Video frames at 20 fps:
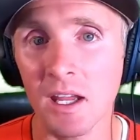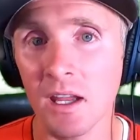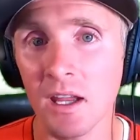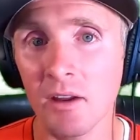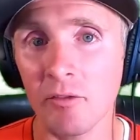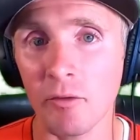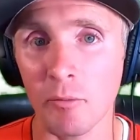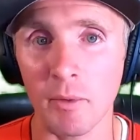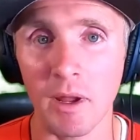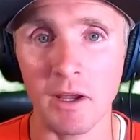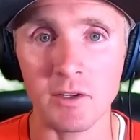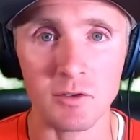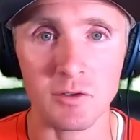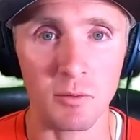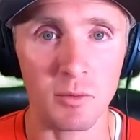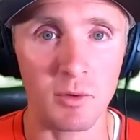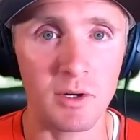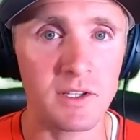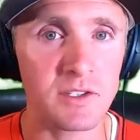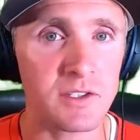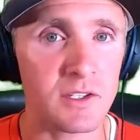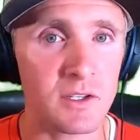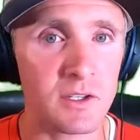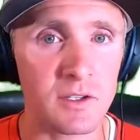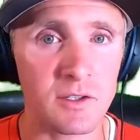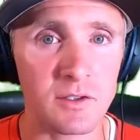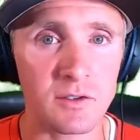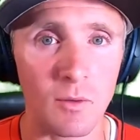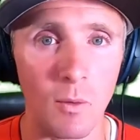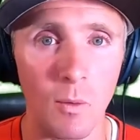ED from
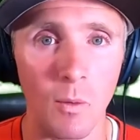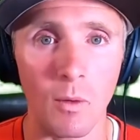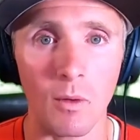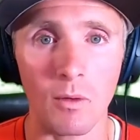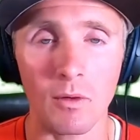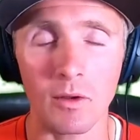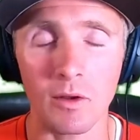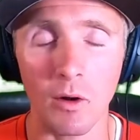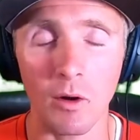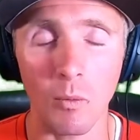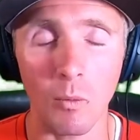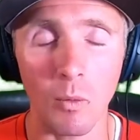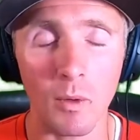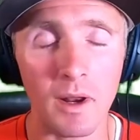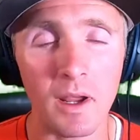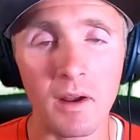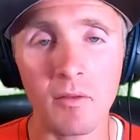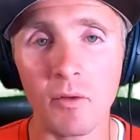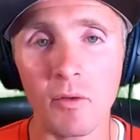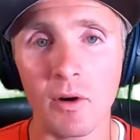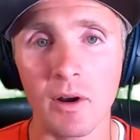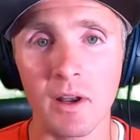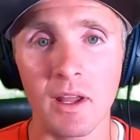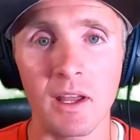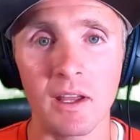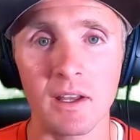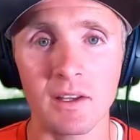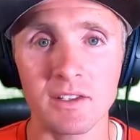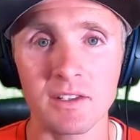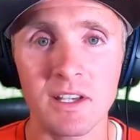gastroparesis, or whatever it
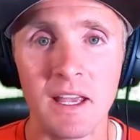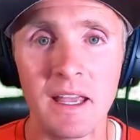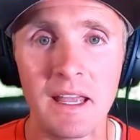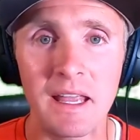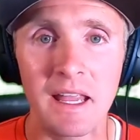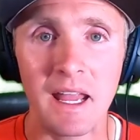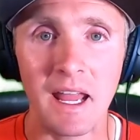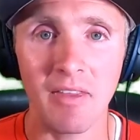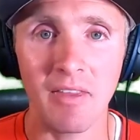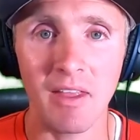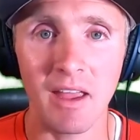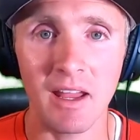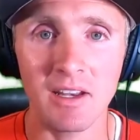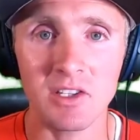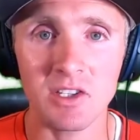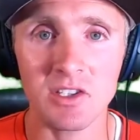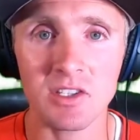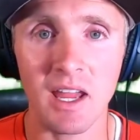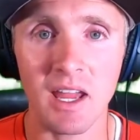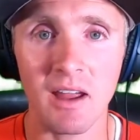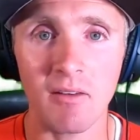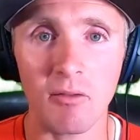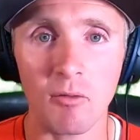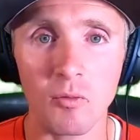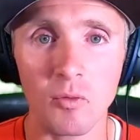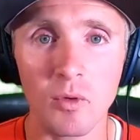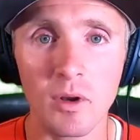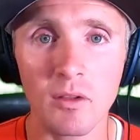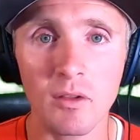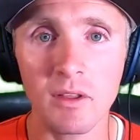is, and they just
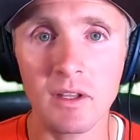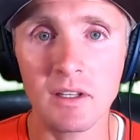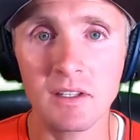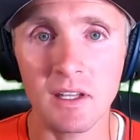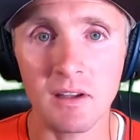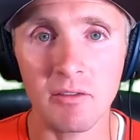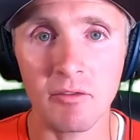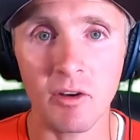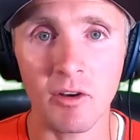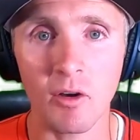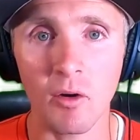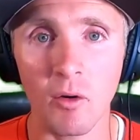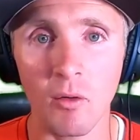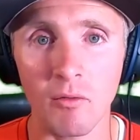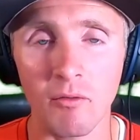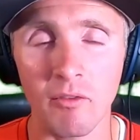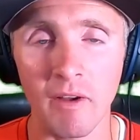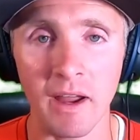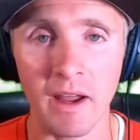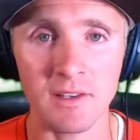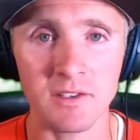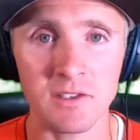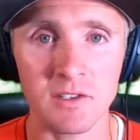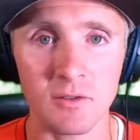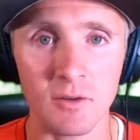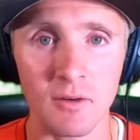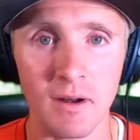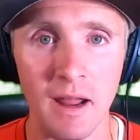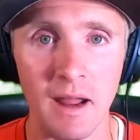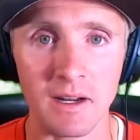have really difficult
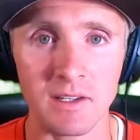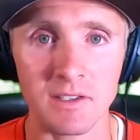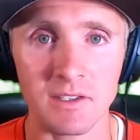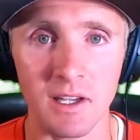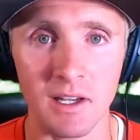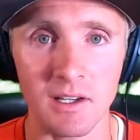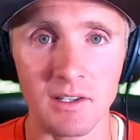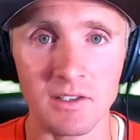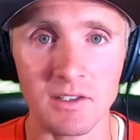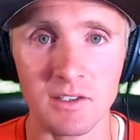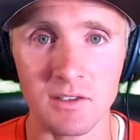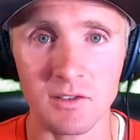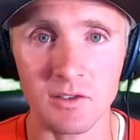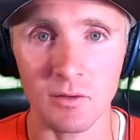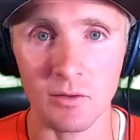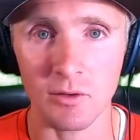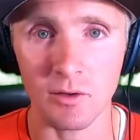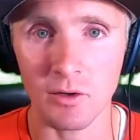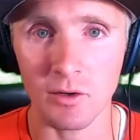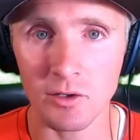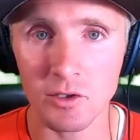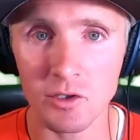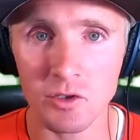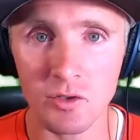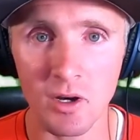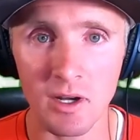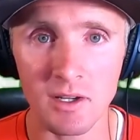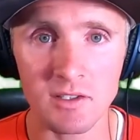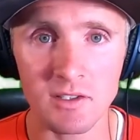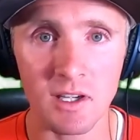vascular access. And so the nurse
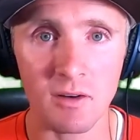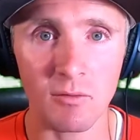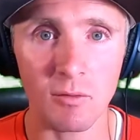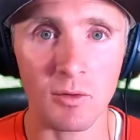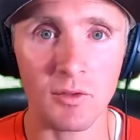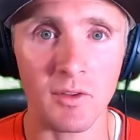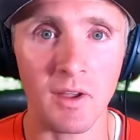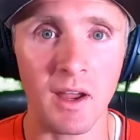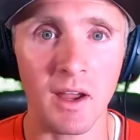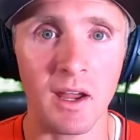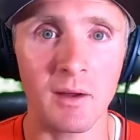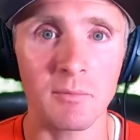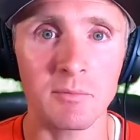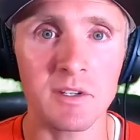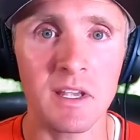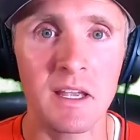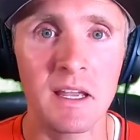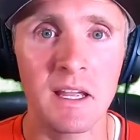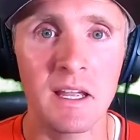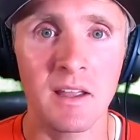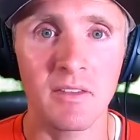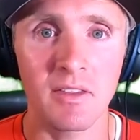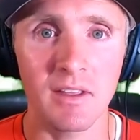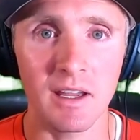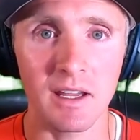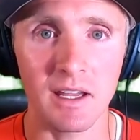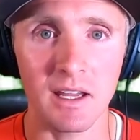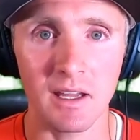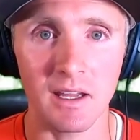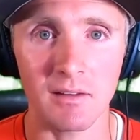tries several times.
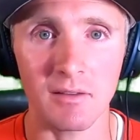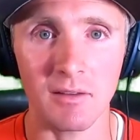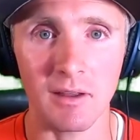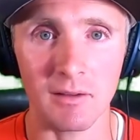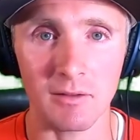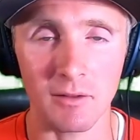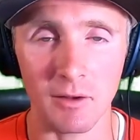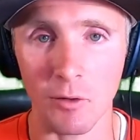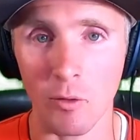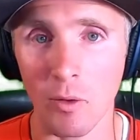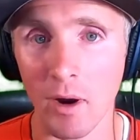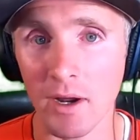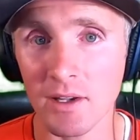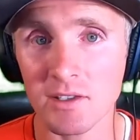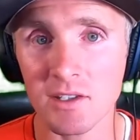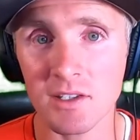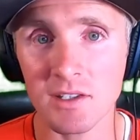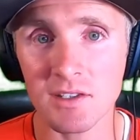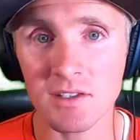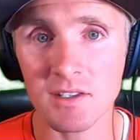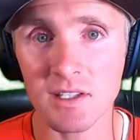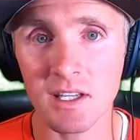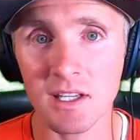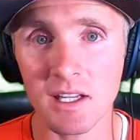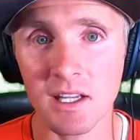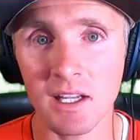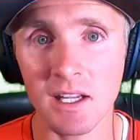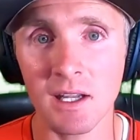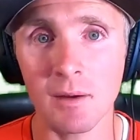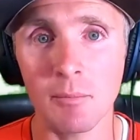They get like the crisis
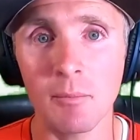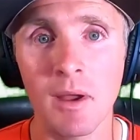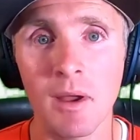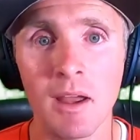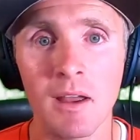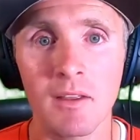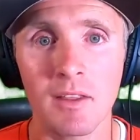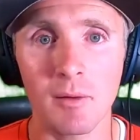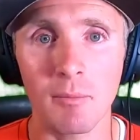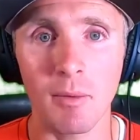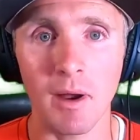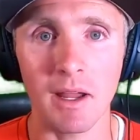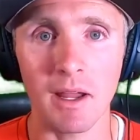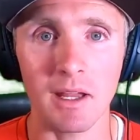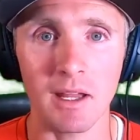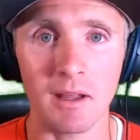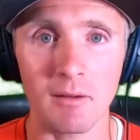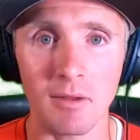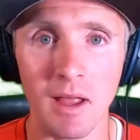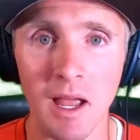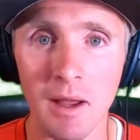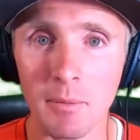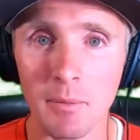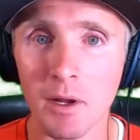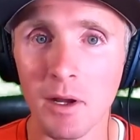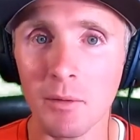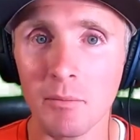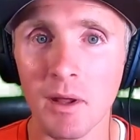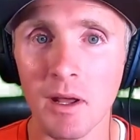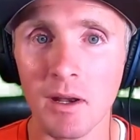team. They might get lab to
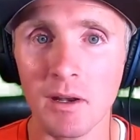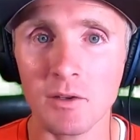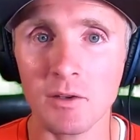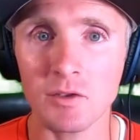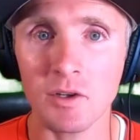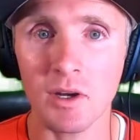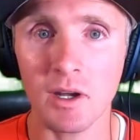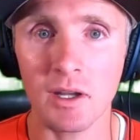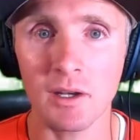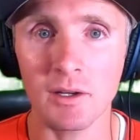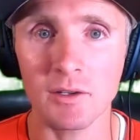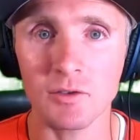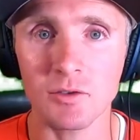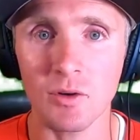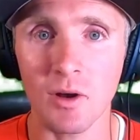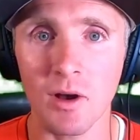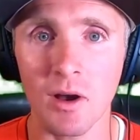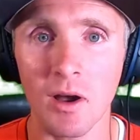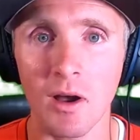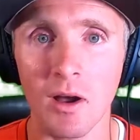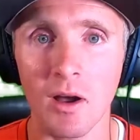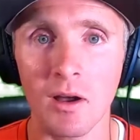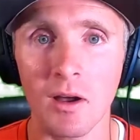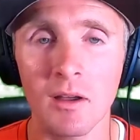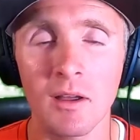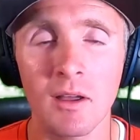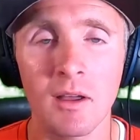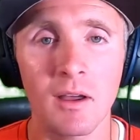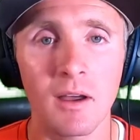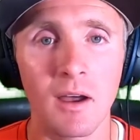come down and try and draw.
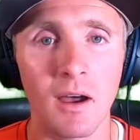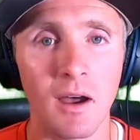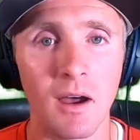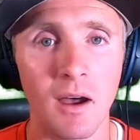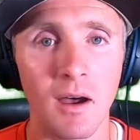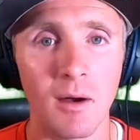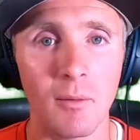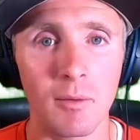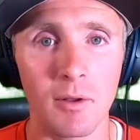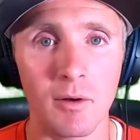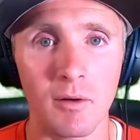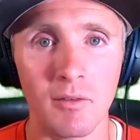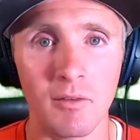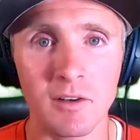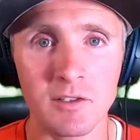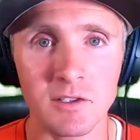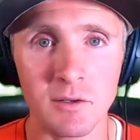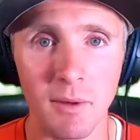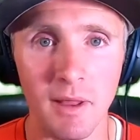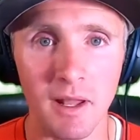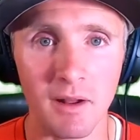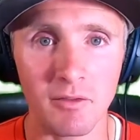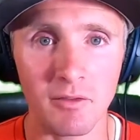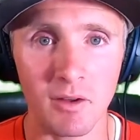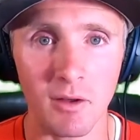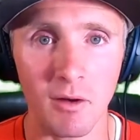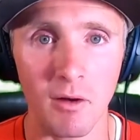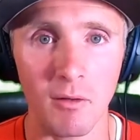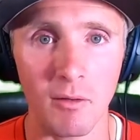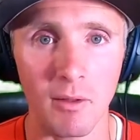Eventually might have
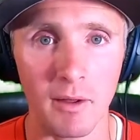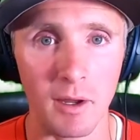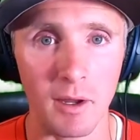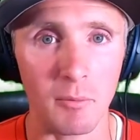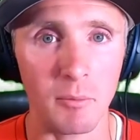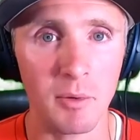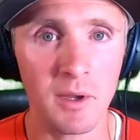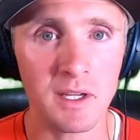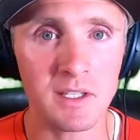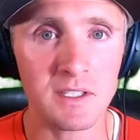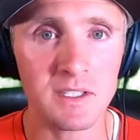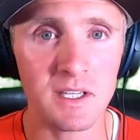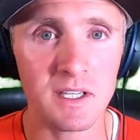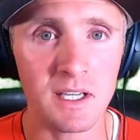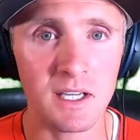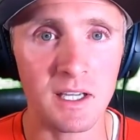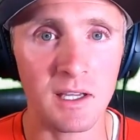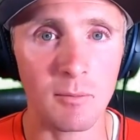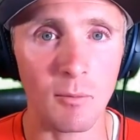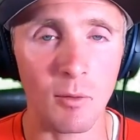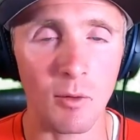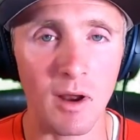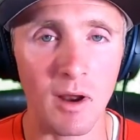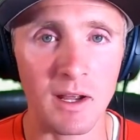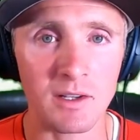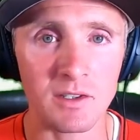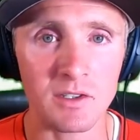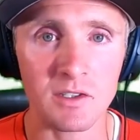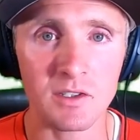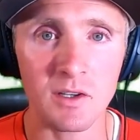to call like a PIC team or
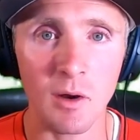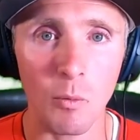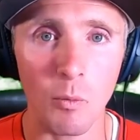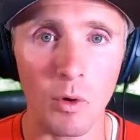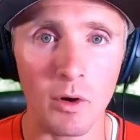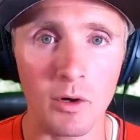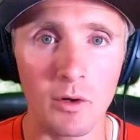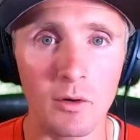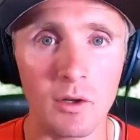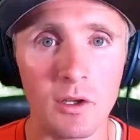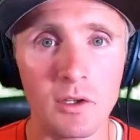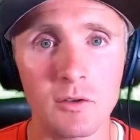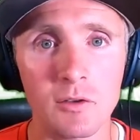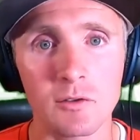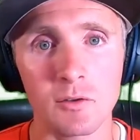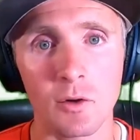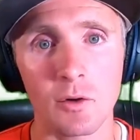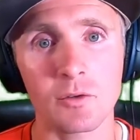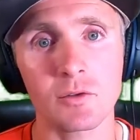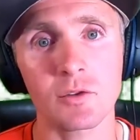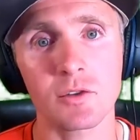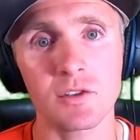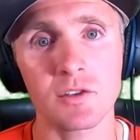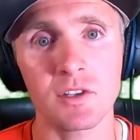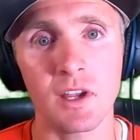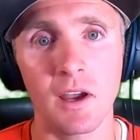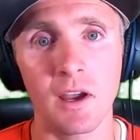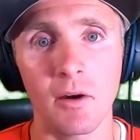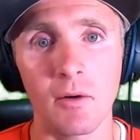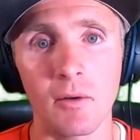ask someone who can use
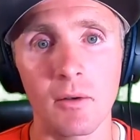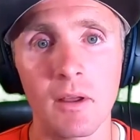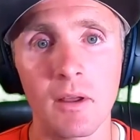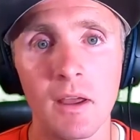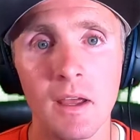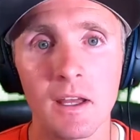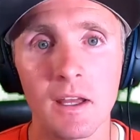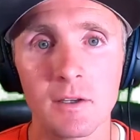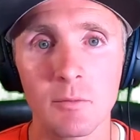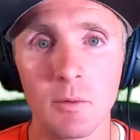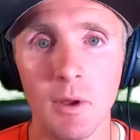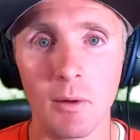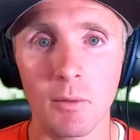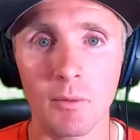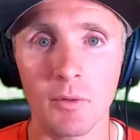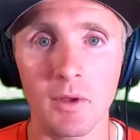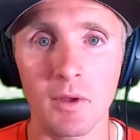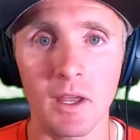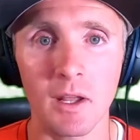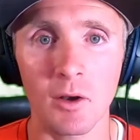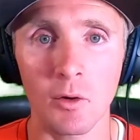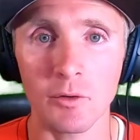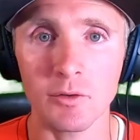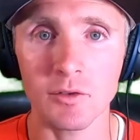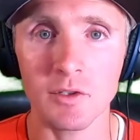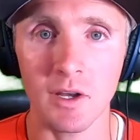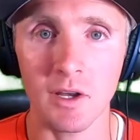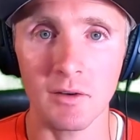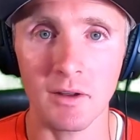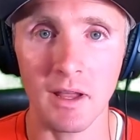ultrasound to be able to get an
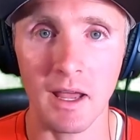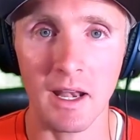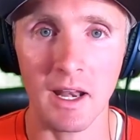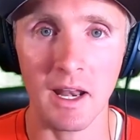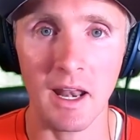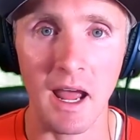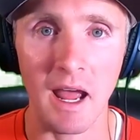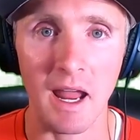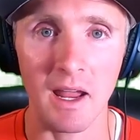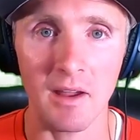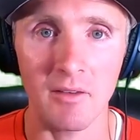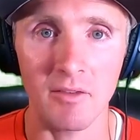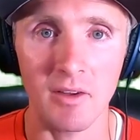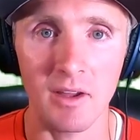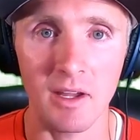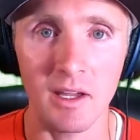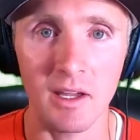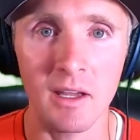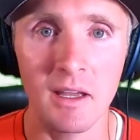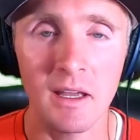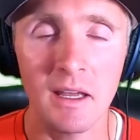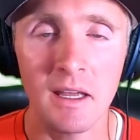ultrasound-guided IV.